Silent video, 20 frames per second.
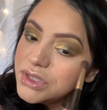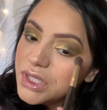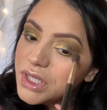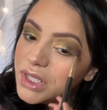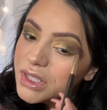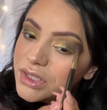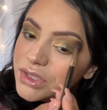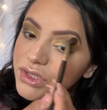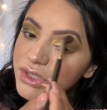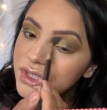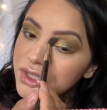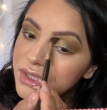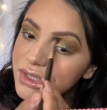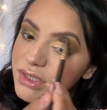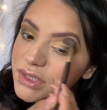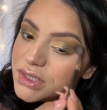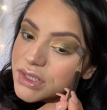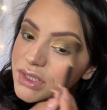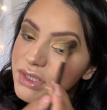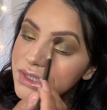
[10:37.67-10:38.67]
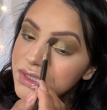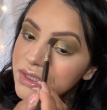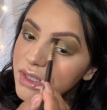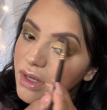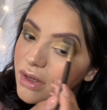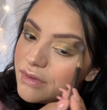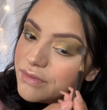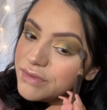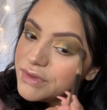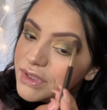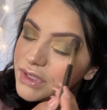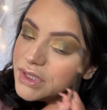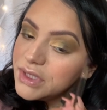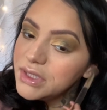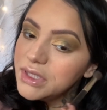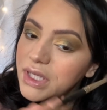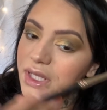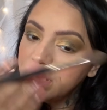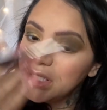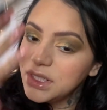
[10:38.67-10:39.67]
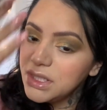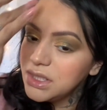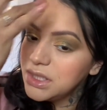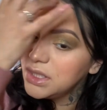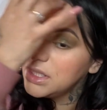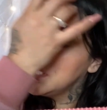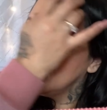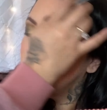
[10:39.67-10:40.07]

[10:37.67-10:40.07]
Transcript: and just soften any